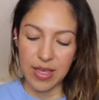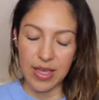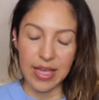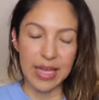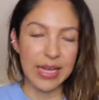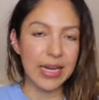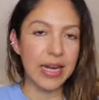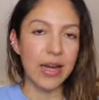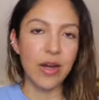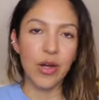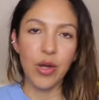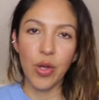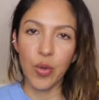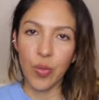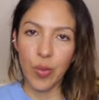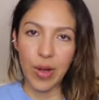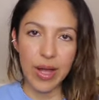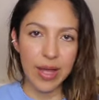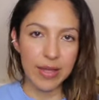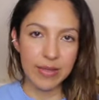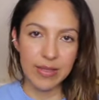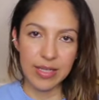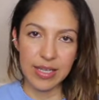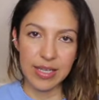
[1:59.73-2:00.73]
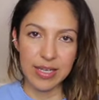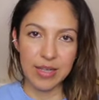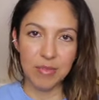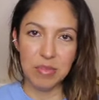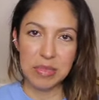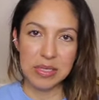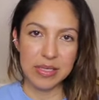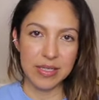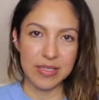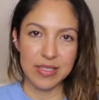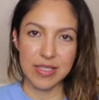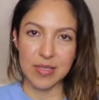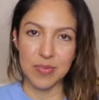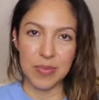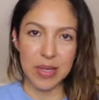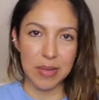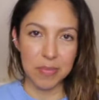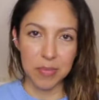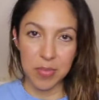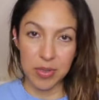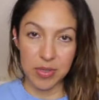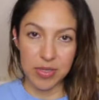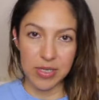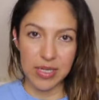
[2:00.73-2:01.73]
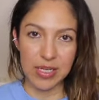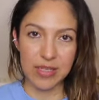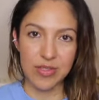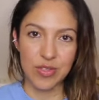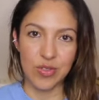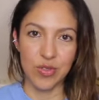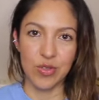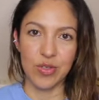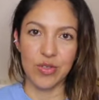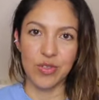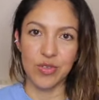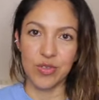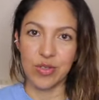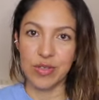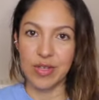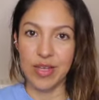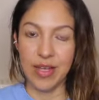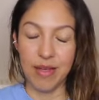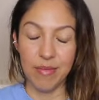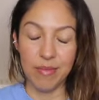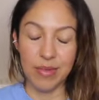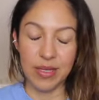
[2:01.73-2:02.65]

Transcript: And I don't know why I did it, because it's my birthday, so it should have